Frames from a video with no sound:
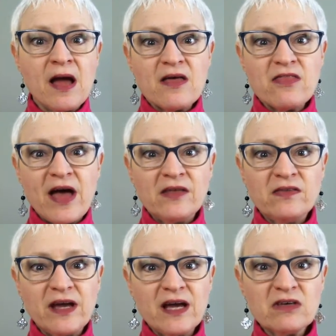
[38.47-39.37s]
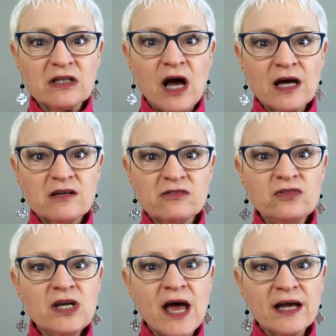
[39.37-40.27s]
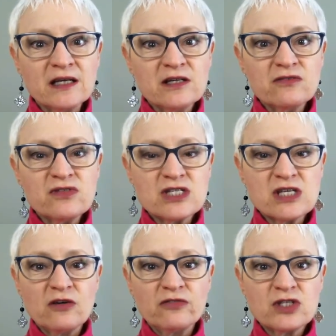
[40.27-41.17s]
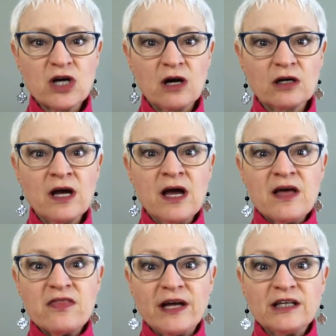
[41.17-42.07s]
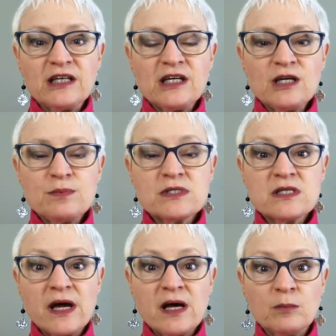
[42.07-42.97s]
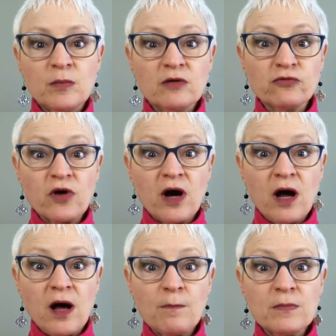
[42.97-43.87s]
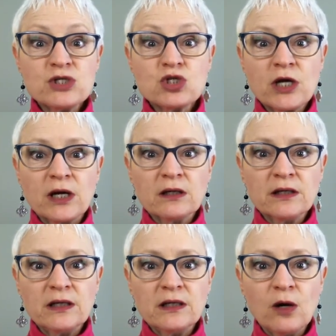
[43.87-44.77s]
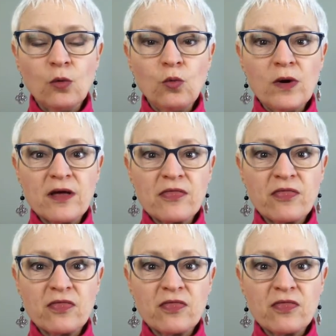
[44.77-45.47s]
that they have a lot of negative self-talk that keeps them from sharing with